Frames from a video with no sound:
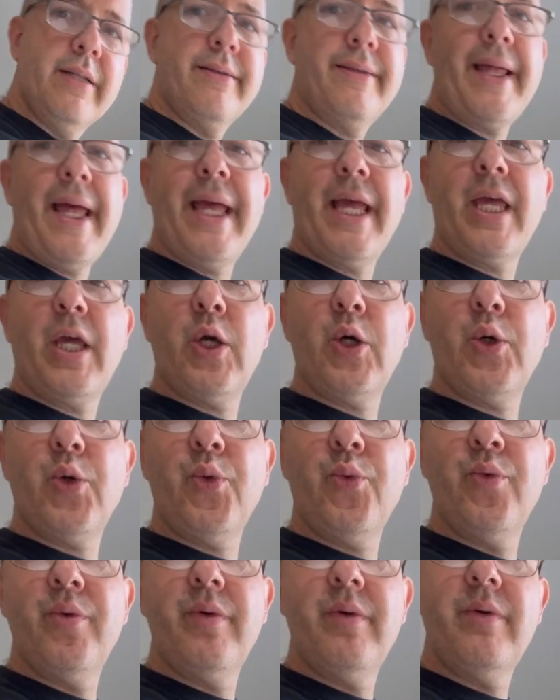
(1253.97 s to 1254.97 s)
thank
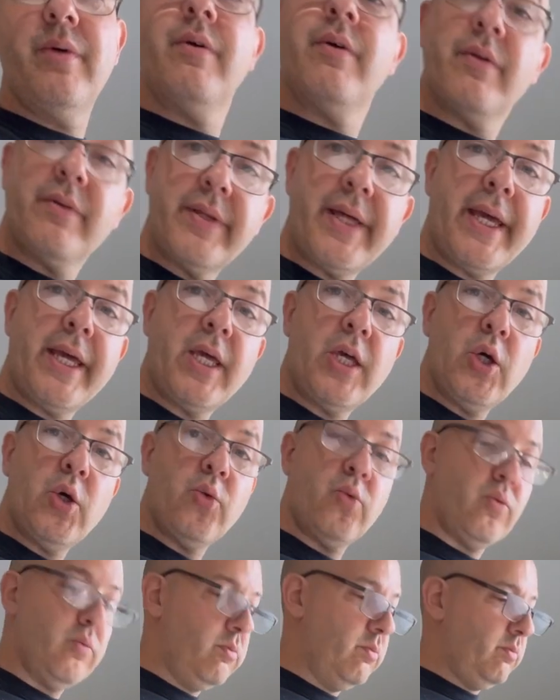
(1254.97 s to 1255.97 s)
you. Thank
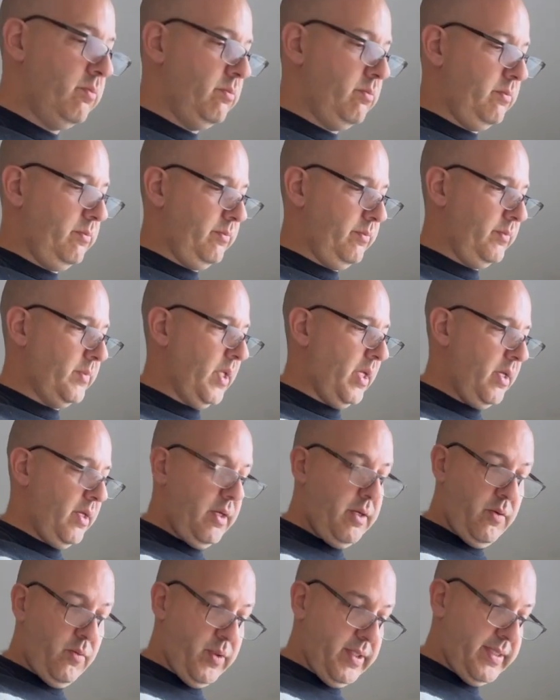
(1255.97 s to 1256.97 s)
you.
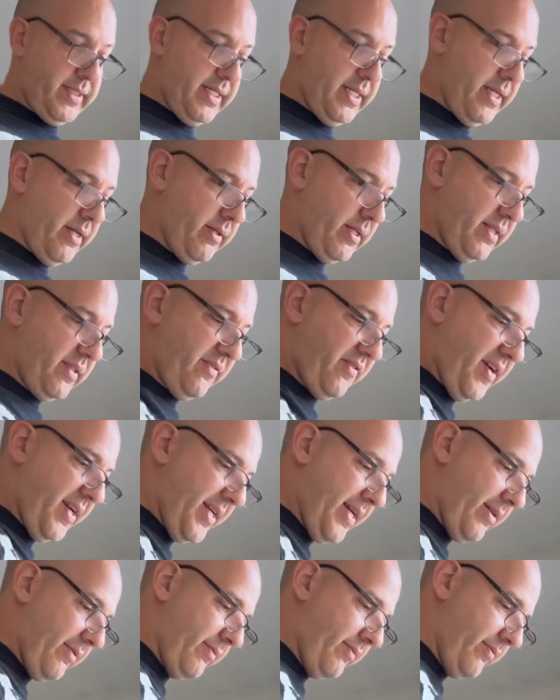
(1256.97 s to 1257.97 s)
What's in here? Let's
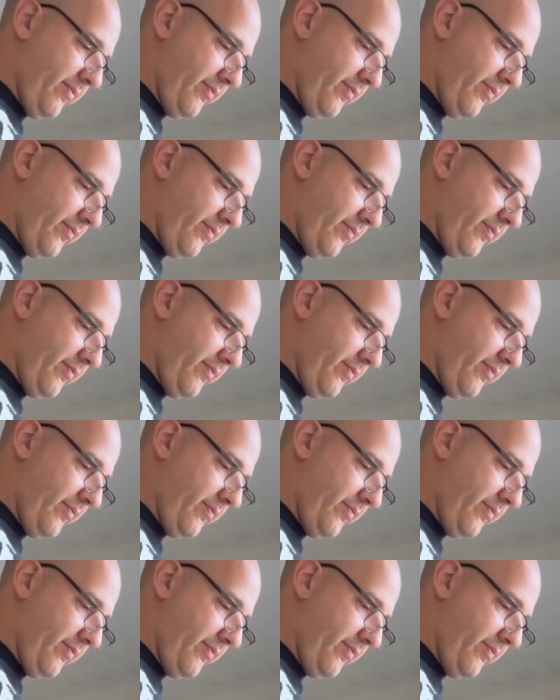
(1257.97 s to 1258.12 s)
find out.